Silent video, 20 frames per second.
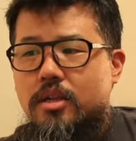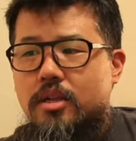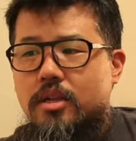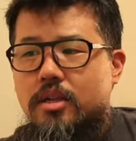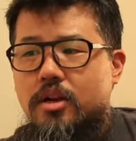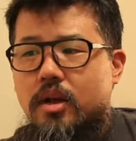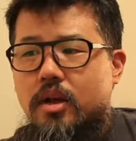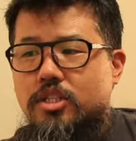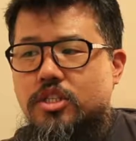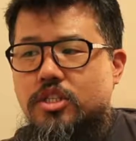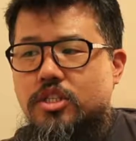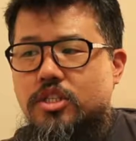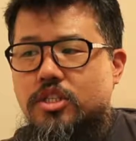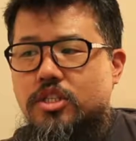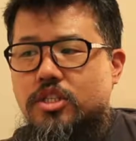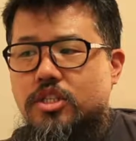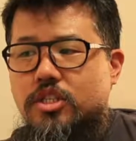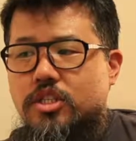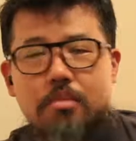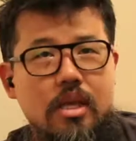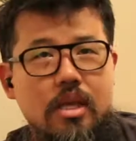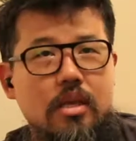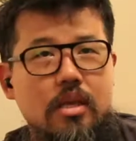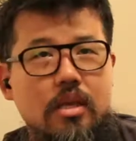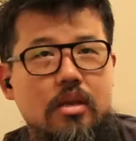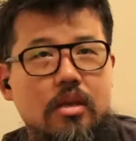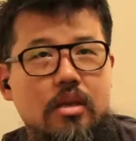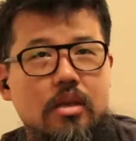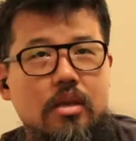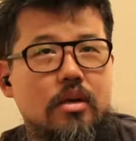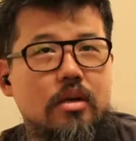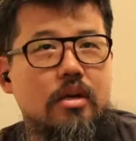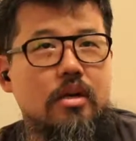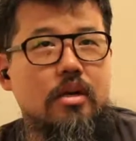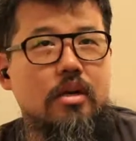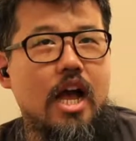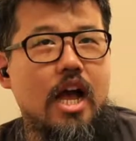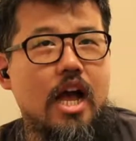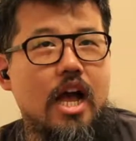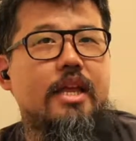adjust to me or
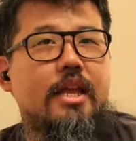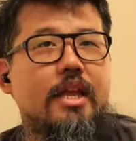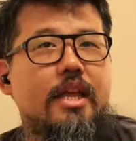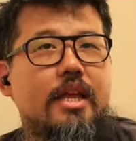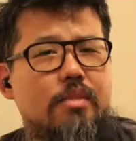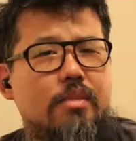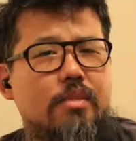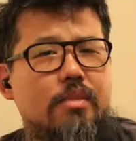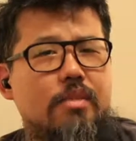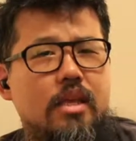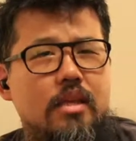accommodate me?